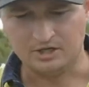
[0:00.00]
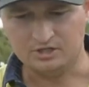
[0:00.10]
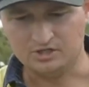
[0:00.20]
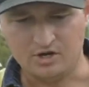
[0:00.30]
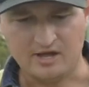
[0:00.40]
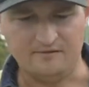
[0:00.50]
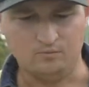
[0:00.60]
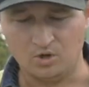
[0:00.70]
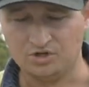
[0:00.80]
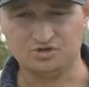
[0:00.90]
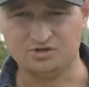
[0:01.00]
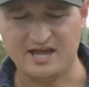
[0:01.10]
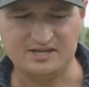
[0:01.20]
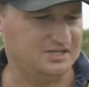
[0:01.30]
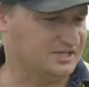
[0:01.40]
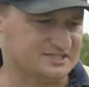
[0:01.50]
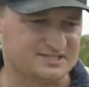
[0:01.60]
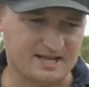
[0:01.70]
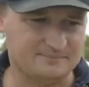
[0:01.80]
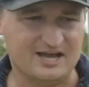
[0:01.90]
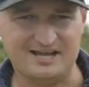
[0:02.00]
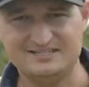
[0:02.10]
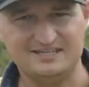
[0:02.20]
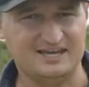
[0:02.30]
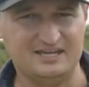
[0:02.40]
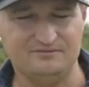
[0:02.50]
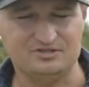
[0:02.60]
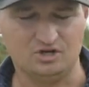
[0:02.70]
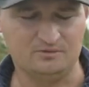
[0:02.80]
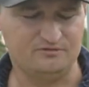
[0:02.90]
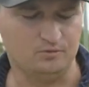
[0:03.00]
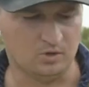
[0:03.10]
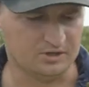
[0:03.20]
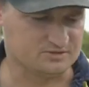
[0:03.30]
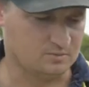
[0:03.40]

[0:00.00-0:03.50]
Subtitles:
you don't want to do that, you can set up your RTK every time if you want as